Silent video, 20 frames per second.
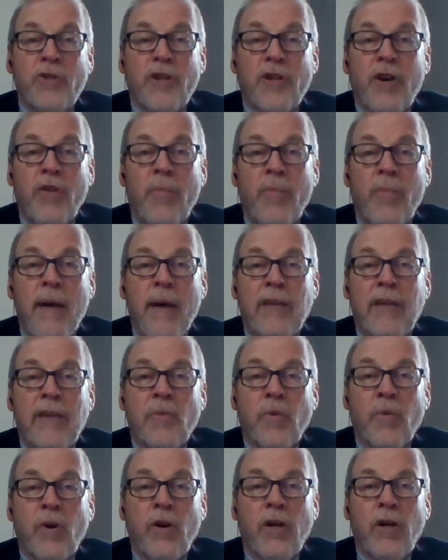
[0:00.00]
to go back to
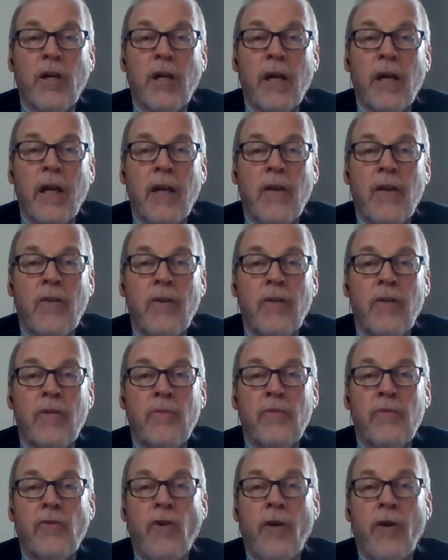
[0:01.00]
work and to
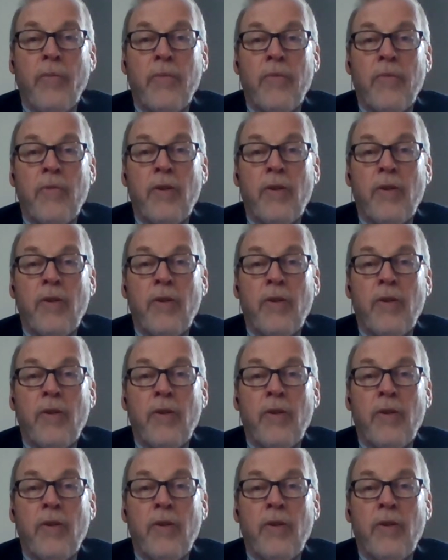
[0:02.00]
start,